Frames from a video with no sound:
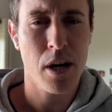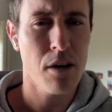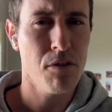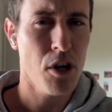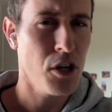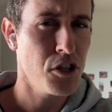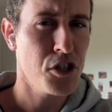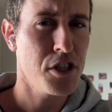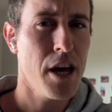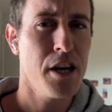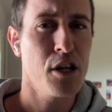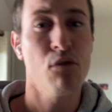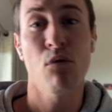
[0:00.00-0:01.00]
kind of
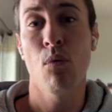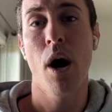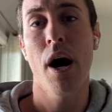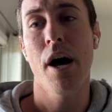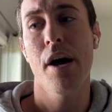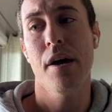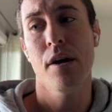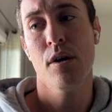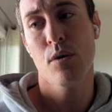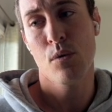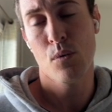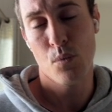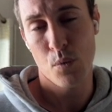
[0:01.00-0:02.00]
understanding of why
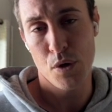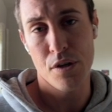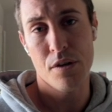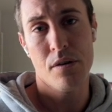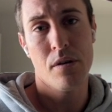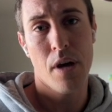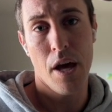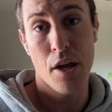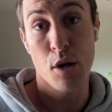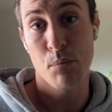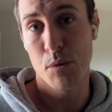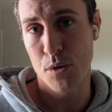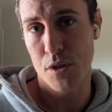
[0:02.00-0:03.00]
we
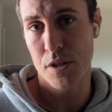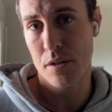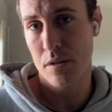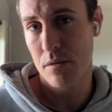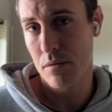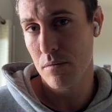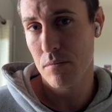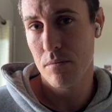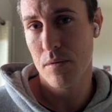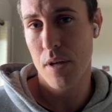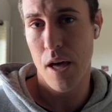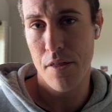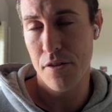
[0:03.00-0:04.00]
end up using
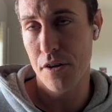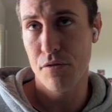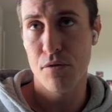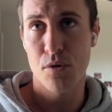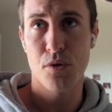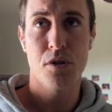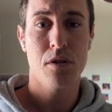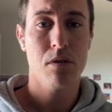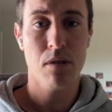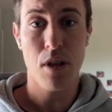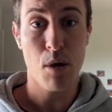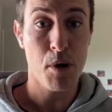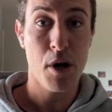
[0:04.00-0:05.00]
Anthony
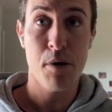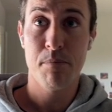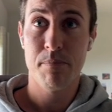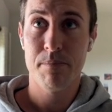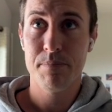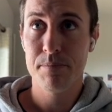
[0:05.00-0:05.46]
Fu's library.